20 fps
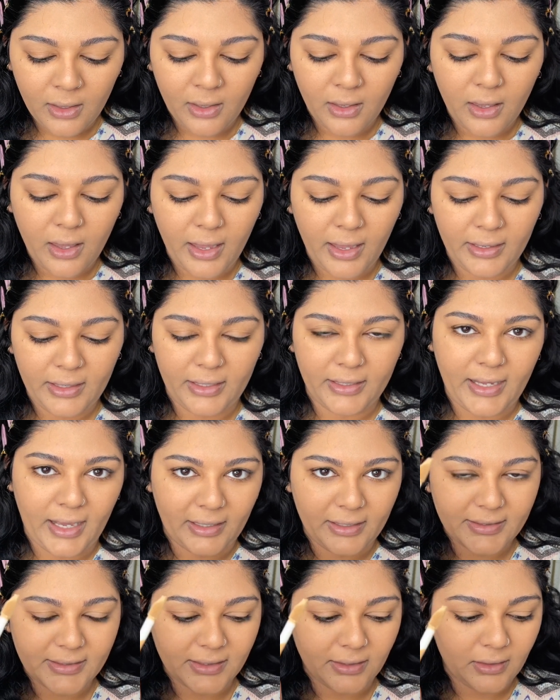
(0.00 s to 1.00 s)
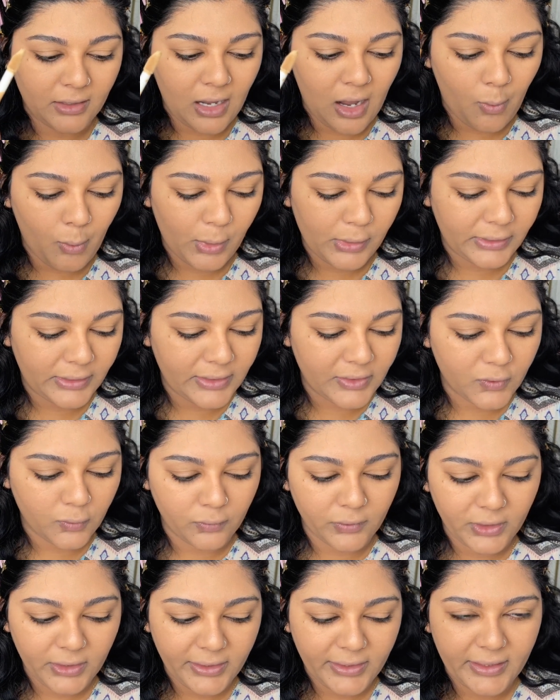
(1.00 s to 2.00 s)
And again, it's gonna come with this
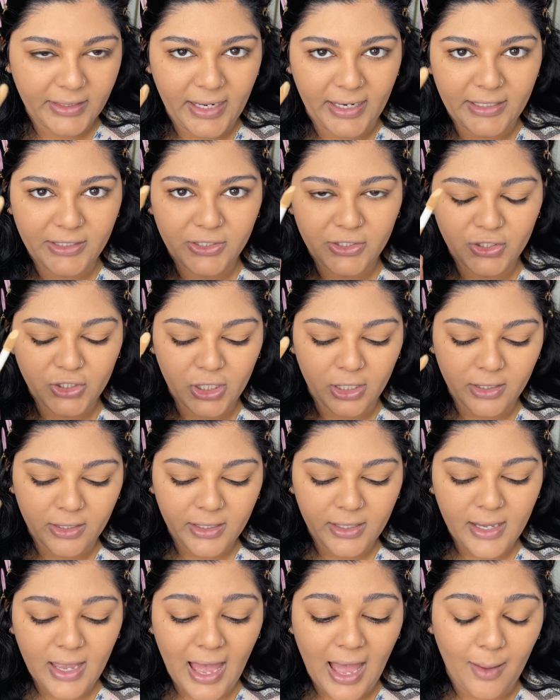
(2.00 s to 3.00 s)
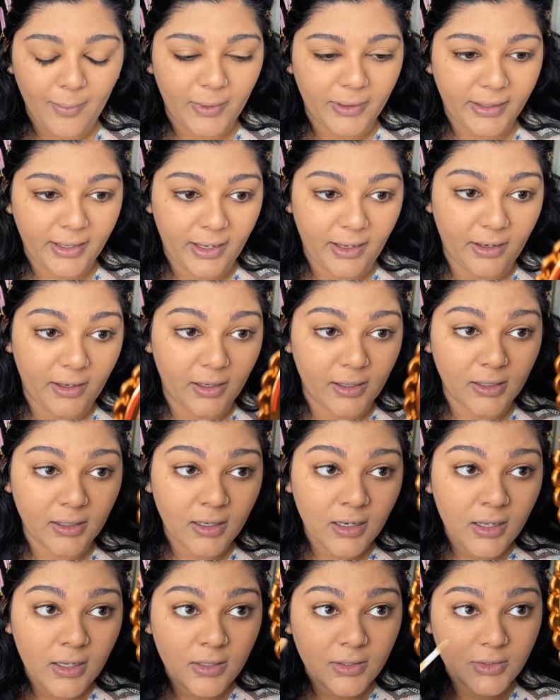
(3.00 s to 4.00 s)
really nice chunky applicator.
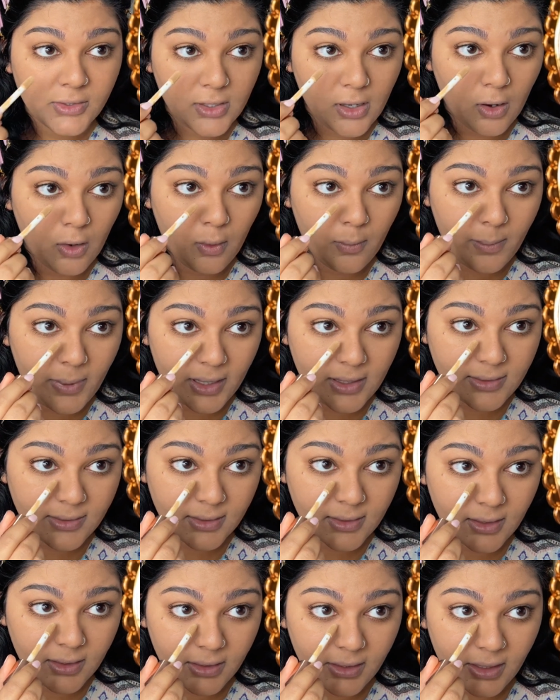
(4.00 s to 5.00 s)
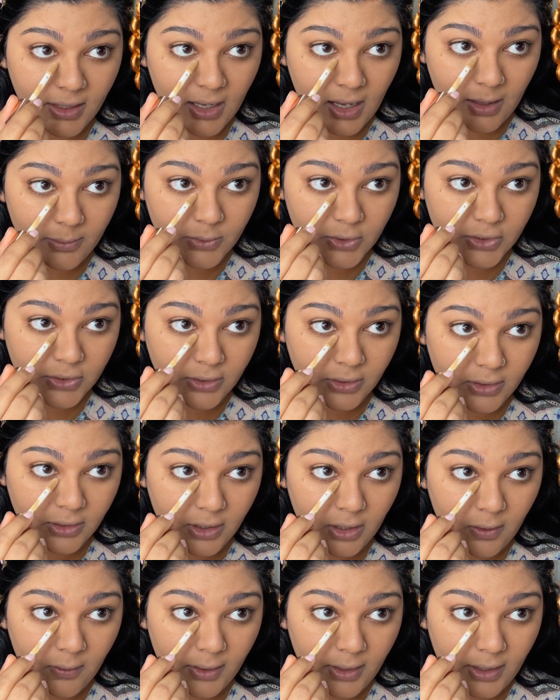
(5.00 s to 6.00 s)
So basically I'm just gonna
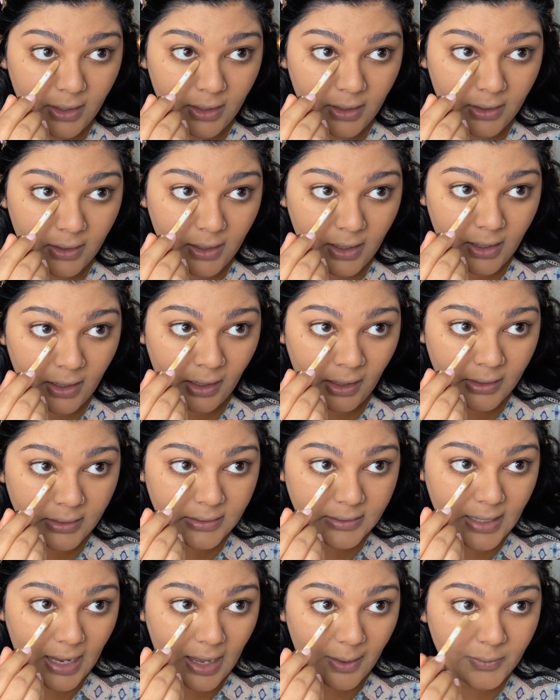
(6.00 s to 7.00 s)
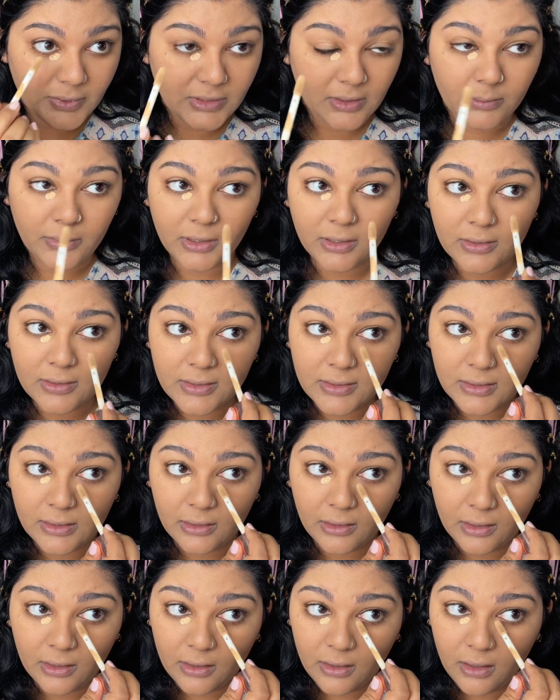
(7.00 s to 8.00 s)
go in and dab some
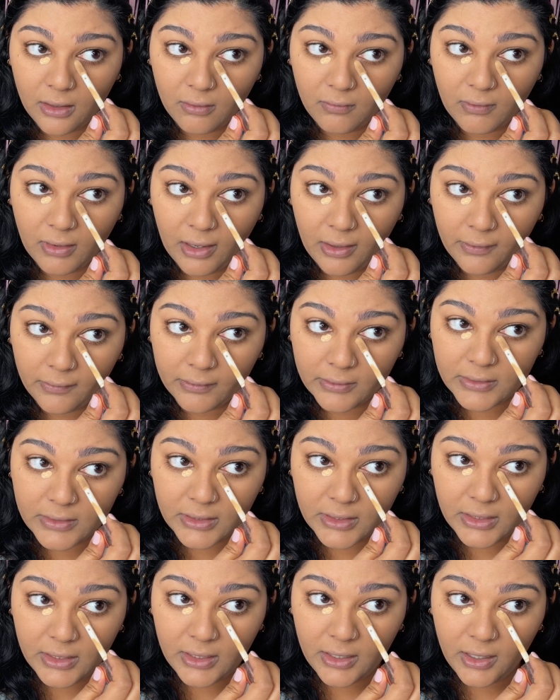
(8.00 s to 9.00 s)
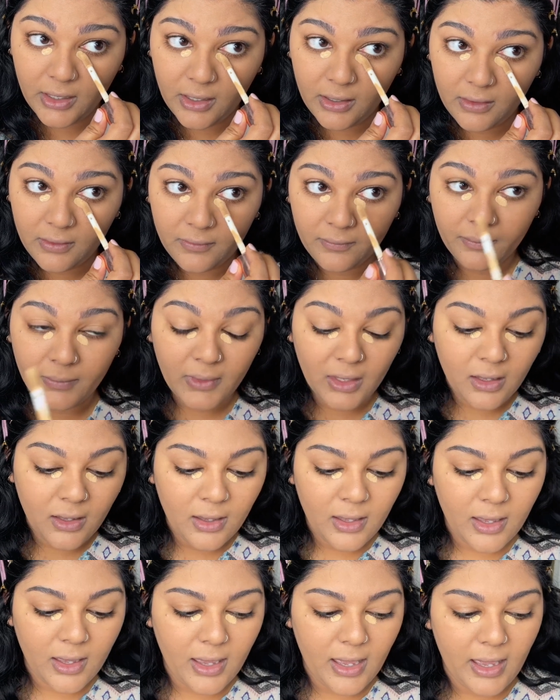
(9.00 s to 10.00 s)
concealer around here,
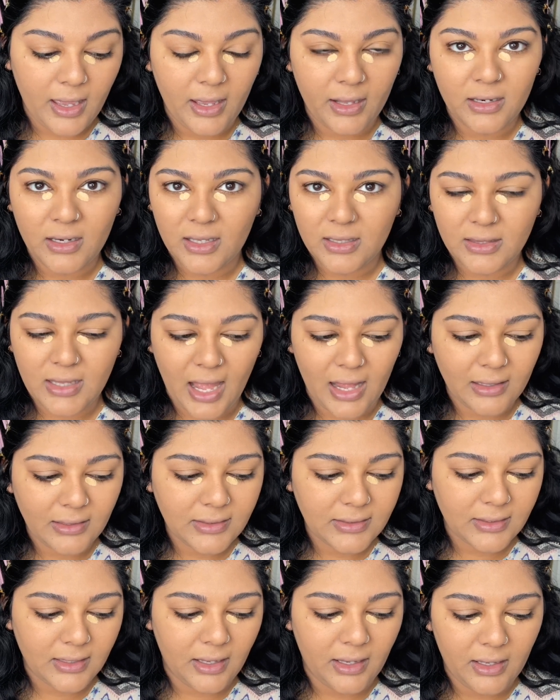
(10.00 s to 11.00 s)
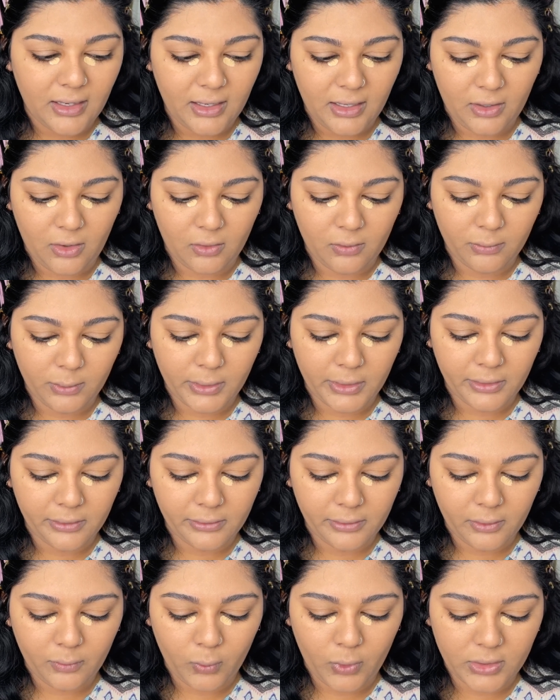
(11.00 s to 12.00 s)
and that's it. I don't
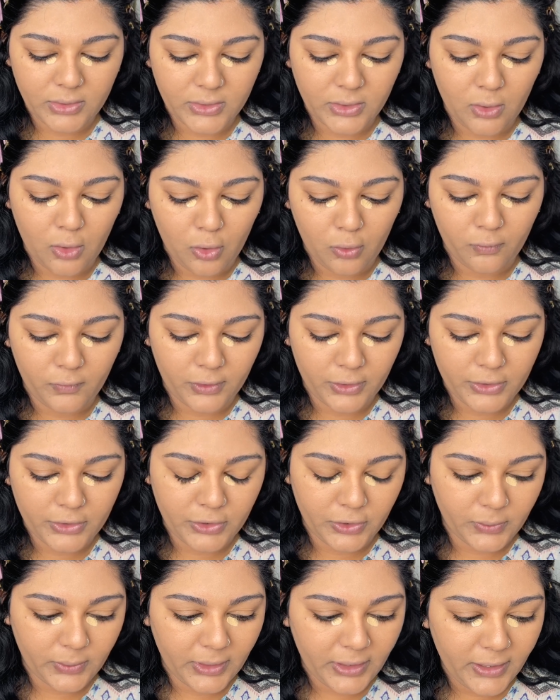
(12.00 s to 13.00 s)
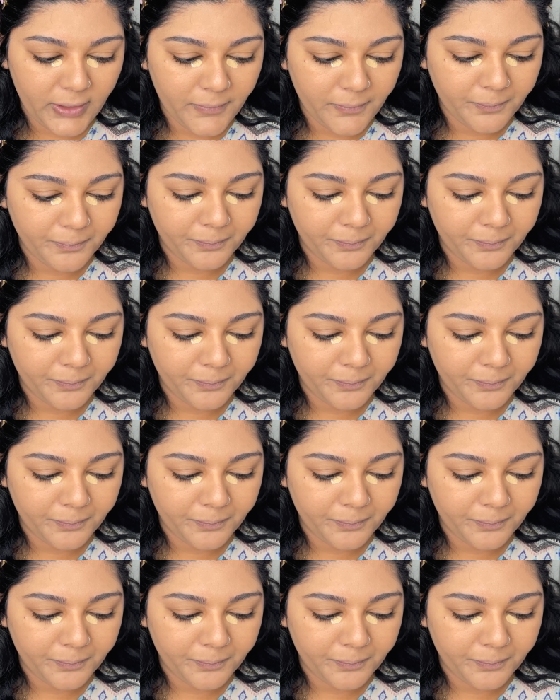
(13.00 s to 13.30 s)
want to overdo it.